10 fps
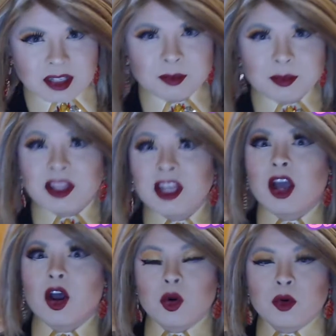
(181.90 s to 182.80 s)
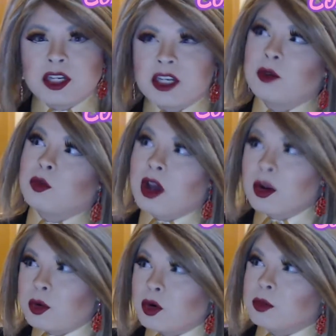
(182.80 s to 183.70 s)
but the OG Ron
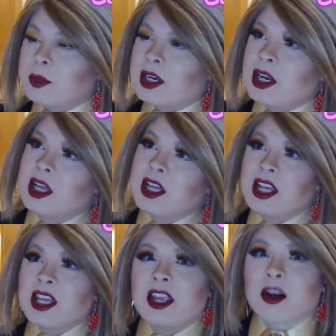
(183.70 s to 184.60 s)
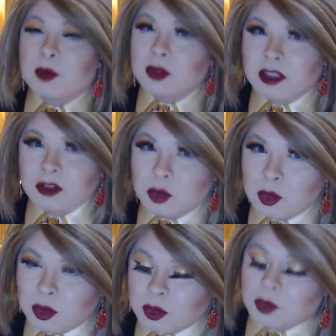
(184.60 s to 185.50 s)
Perlman, Guillermo del
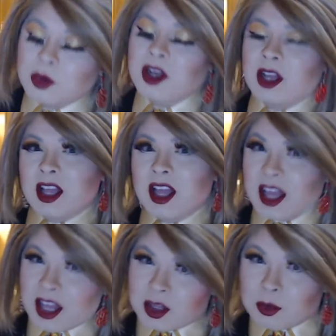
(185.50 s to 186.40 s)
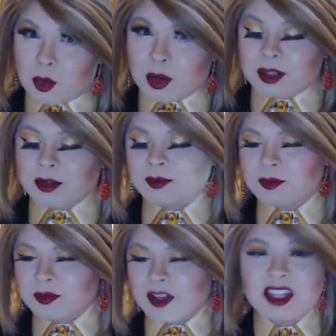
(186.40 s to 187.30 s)
Toro, Hellboy,
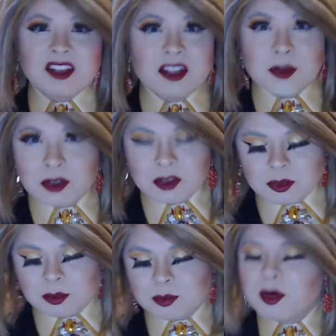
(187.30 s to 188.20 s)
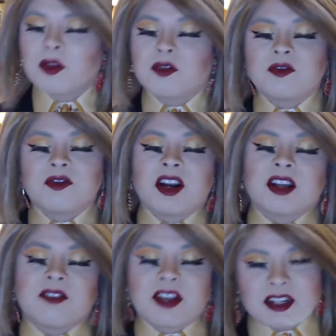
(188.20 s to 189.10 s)
and the sequel too. Both fucking
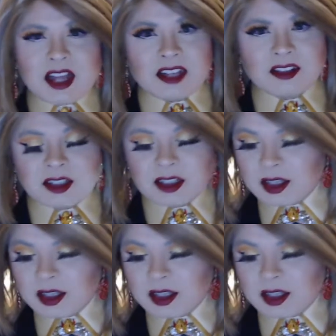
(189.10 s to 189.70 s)
fantastic.